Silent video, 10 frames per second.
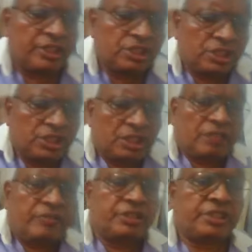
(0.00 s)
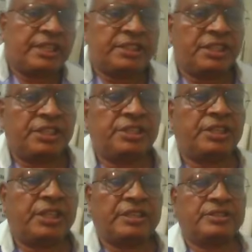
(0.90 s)
engineer which resident engineer
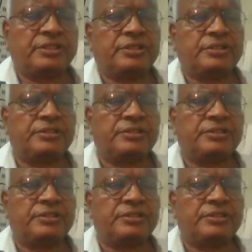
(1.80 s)
does